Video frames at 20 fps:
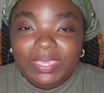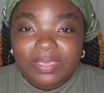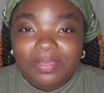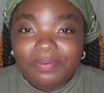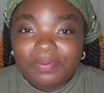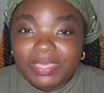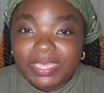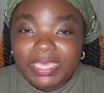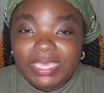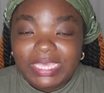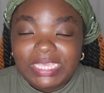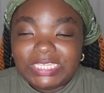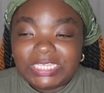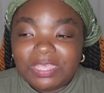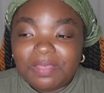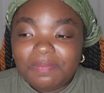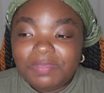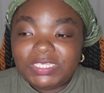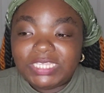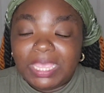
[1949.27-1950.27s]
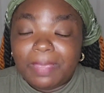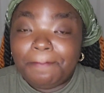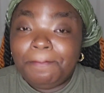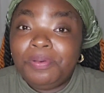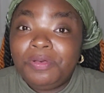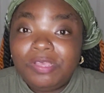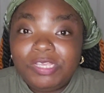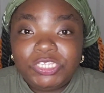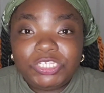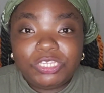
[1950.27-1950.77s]
Okay, it's almost
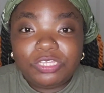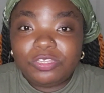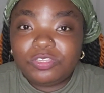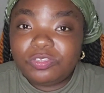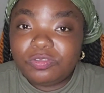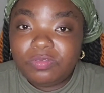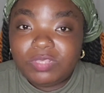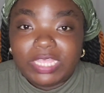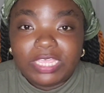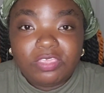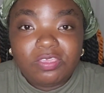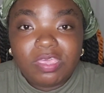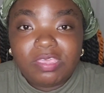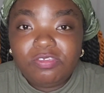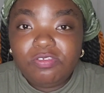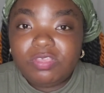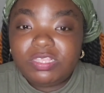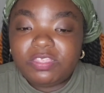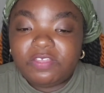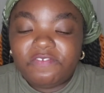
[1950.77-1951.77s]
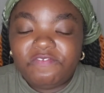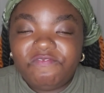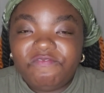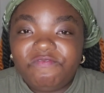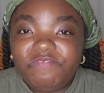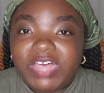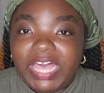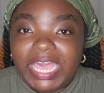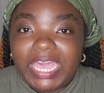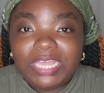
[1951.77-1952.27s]
like pushing through. Like you're, in the
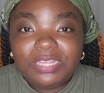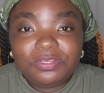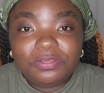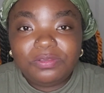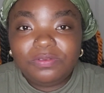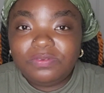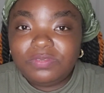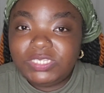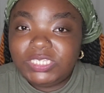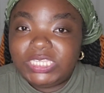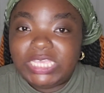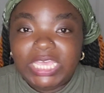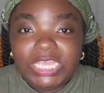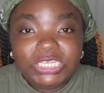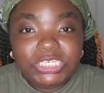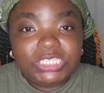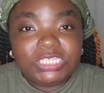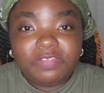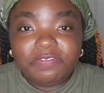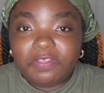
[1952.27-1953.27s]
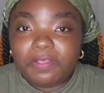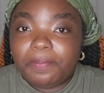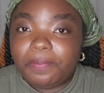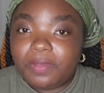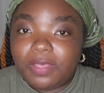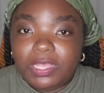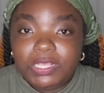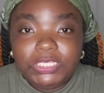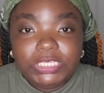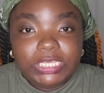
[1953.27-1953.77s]
final stages of your
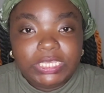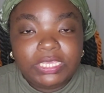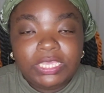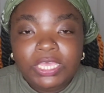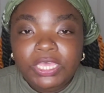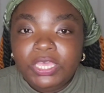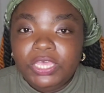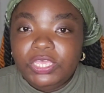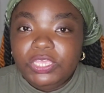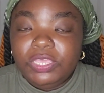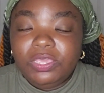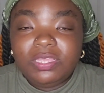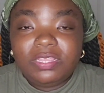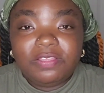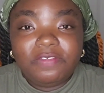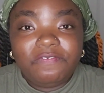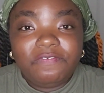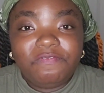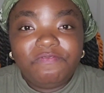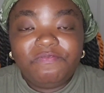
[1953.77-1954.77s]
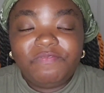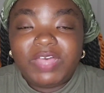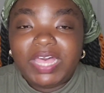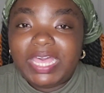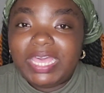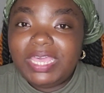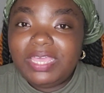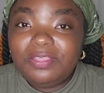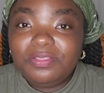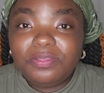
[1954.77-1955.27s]
project. You're in the
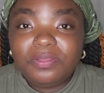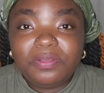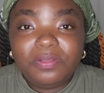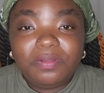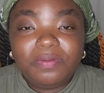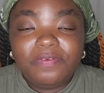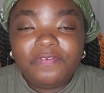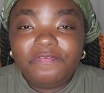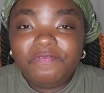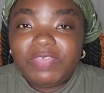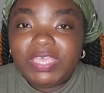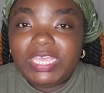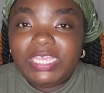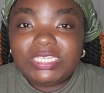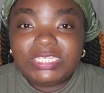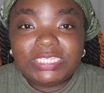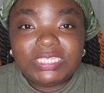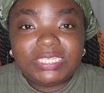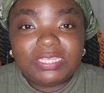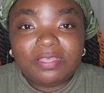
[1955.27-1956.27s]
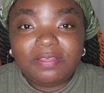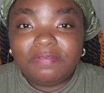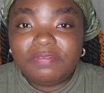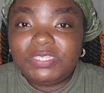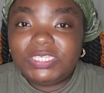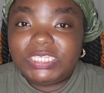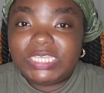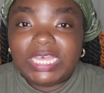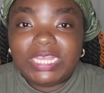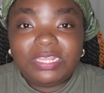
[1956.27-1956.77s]
final phases
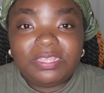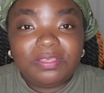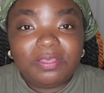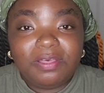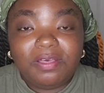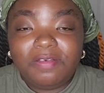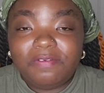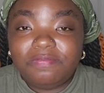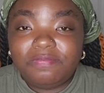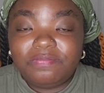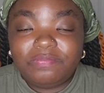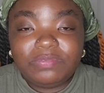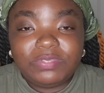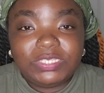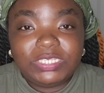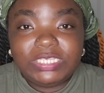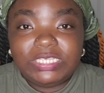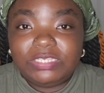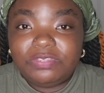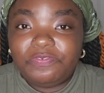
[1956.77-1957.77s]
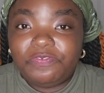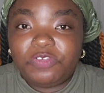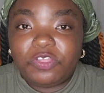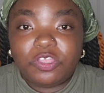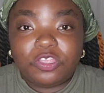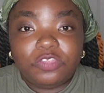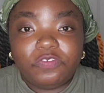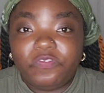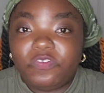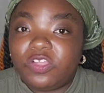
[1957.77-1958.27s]
of signing off to, for
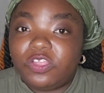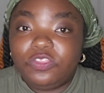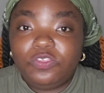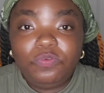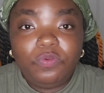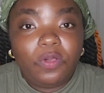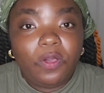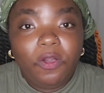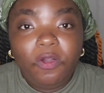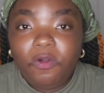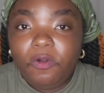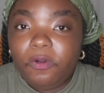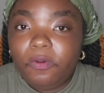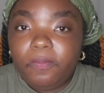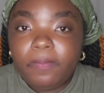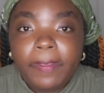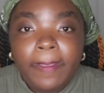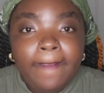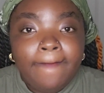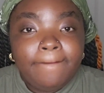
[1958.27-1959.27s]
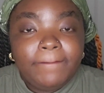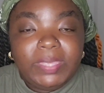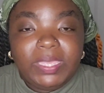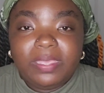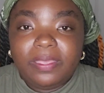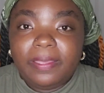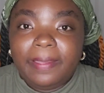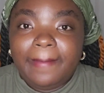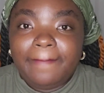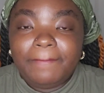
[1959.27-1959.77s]
your, for a new home.
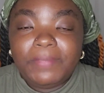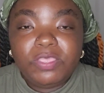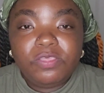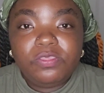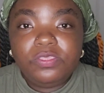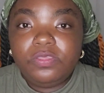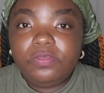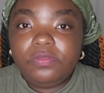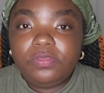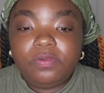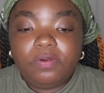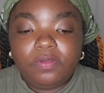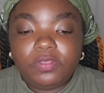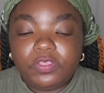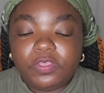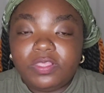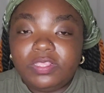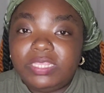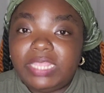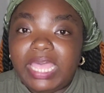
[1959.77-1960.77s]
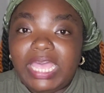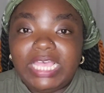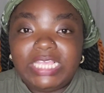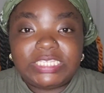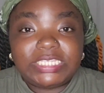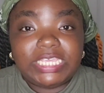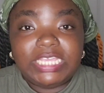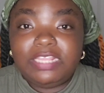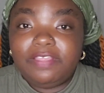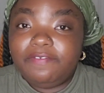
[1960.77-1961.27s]
Um, you you you're on your
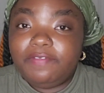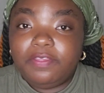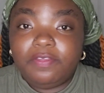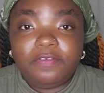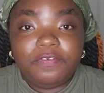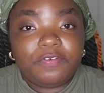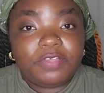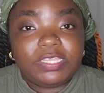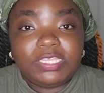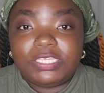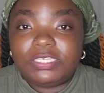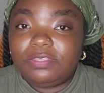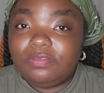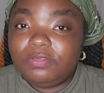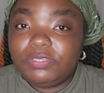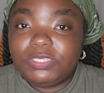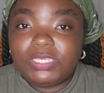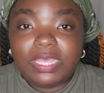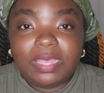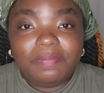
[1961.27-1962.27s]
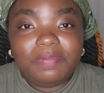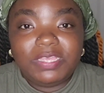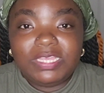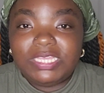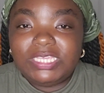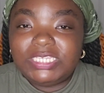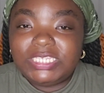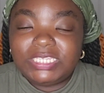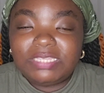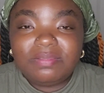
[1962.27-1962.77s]
last interview for this new job.
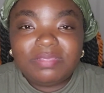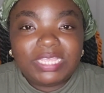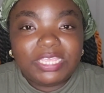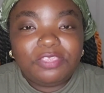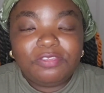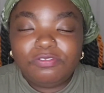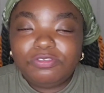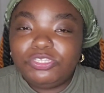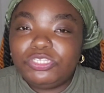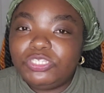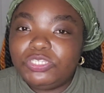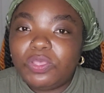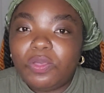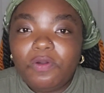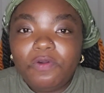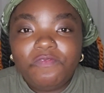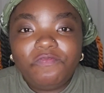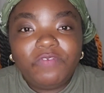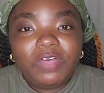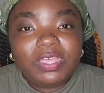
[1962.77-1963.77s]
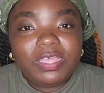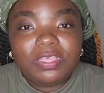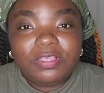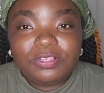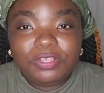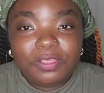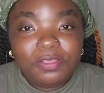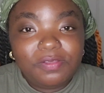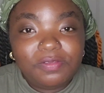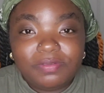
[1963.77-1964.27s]
It's something like you're so
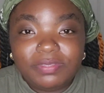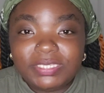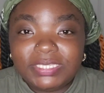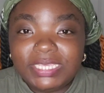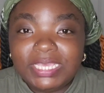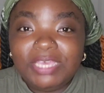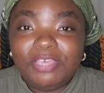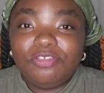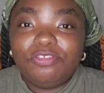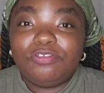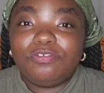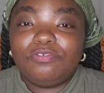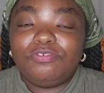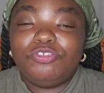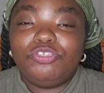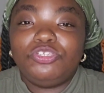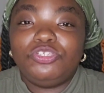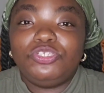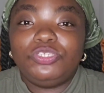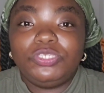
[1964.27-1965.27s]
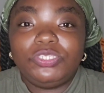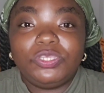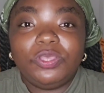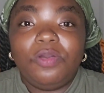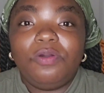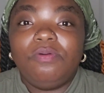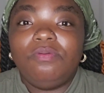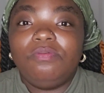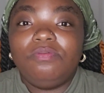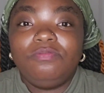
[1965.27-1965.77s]
fucking close you're
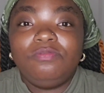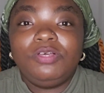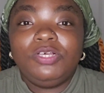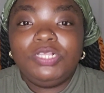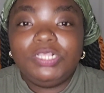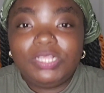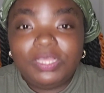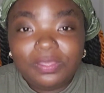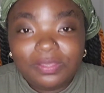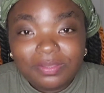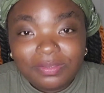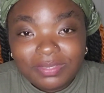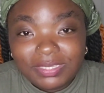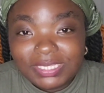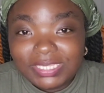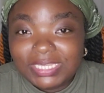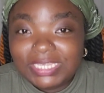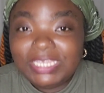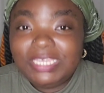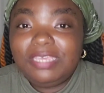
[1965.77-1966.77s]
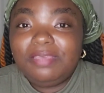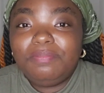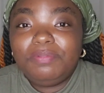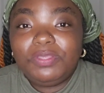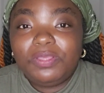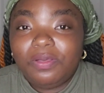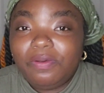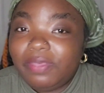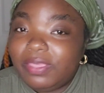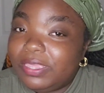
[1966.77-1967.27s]
so close.
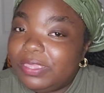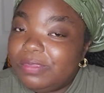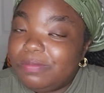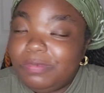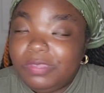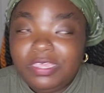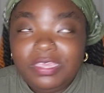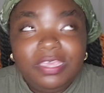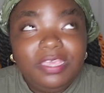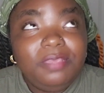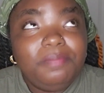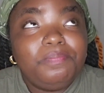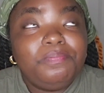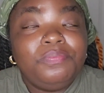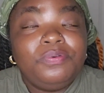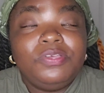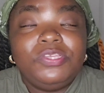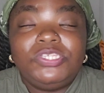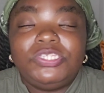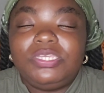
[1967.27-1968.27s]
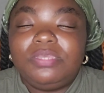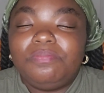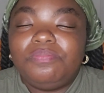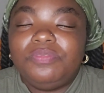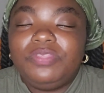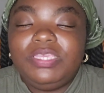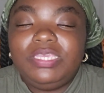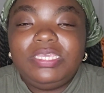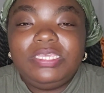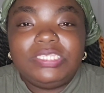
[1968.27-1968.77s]
Keep going. Keep keep
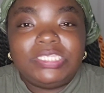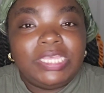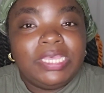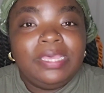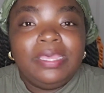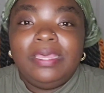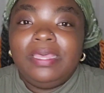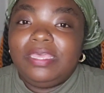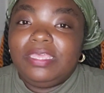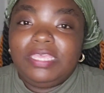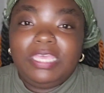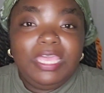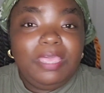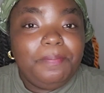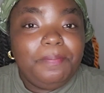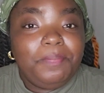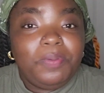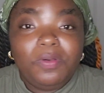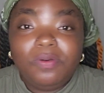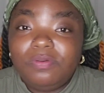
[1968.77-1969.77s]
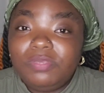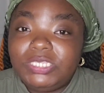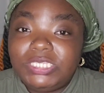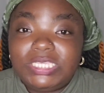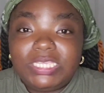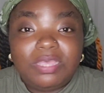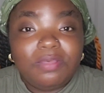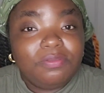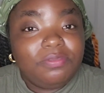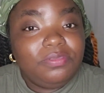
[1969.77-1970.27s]
pushing. Please keep
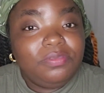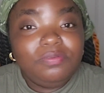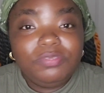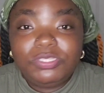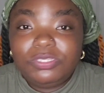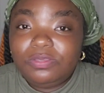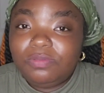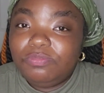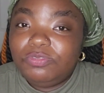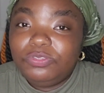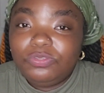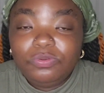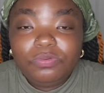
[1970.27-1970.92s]
posting on YouTube.